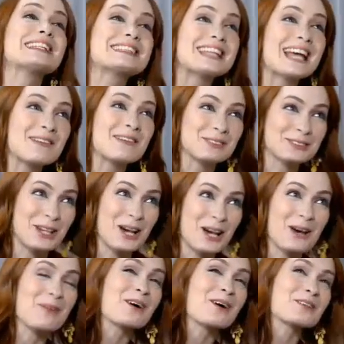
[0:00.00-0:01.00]
In
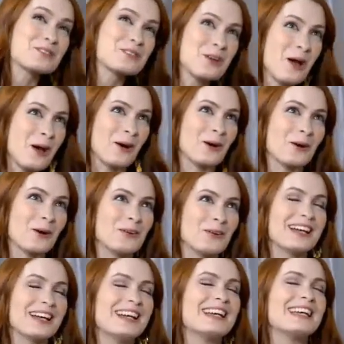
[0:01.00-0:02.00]
tabletop, our show,
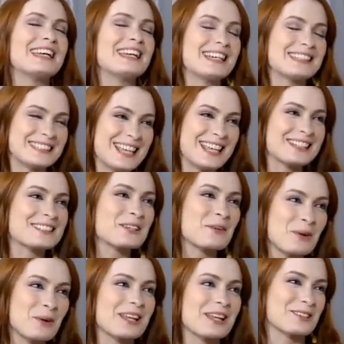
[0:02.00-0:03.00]
he has yet to
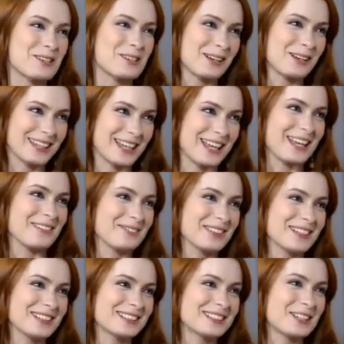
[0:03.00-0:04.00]
win a game.
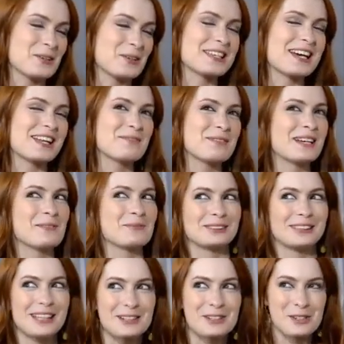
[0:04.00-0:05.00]
So it's kind of
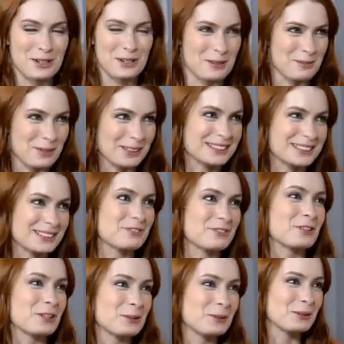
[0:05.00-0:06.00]
become legend amongst the
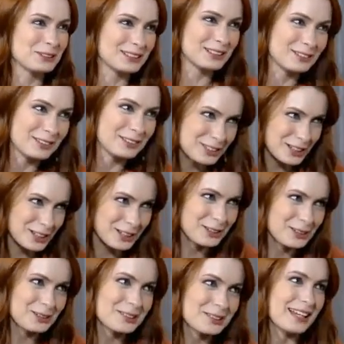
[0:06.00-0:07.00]
viewers of our
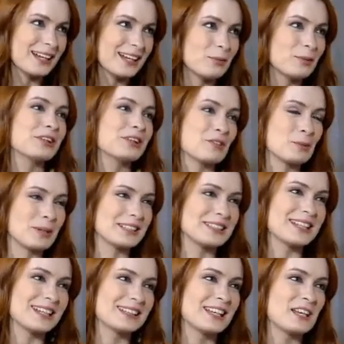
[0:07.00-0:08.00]
show that Will never
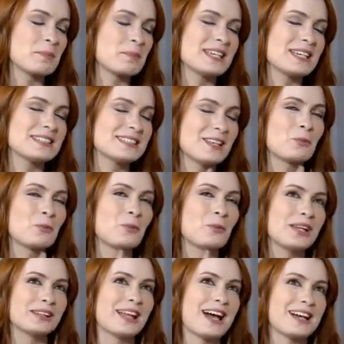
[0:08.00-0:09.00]
wins anything. But he did
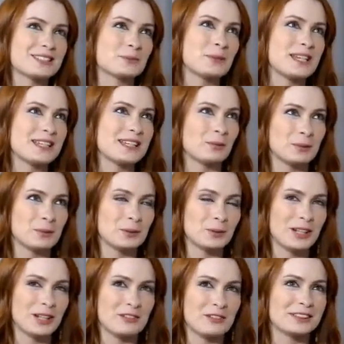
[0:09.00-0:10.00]
win last week when we
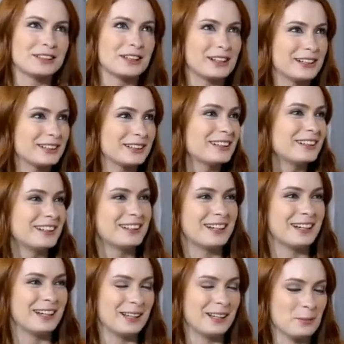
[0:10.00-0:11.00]
were at VidCon.
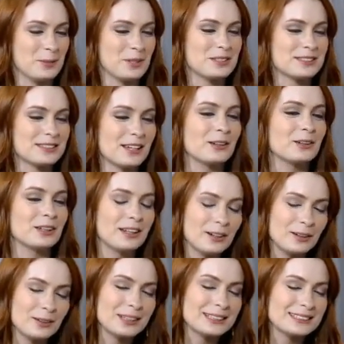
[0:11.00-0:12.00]

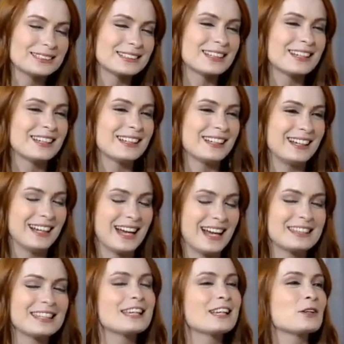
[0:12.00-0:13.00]
I
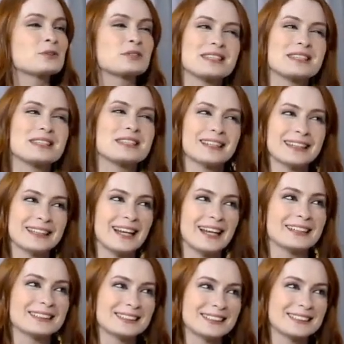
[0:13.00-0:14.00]
think he goes easy on the
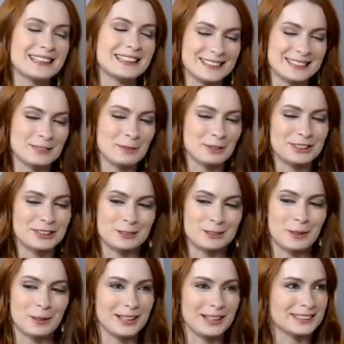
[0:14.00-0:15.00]
guests, because he is the most
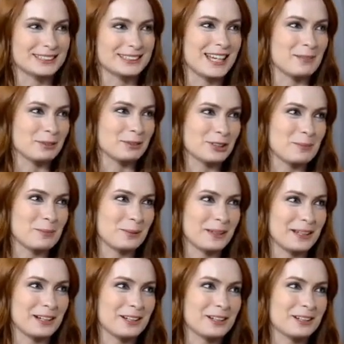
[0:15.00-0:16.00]
experienced tabletop
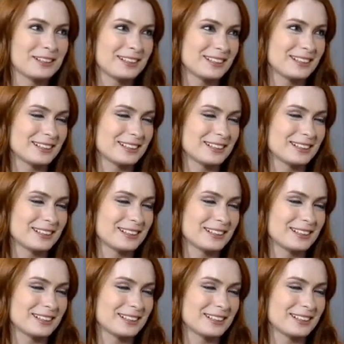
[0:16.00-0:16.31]
player.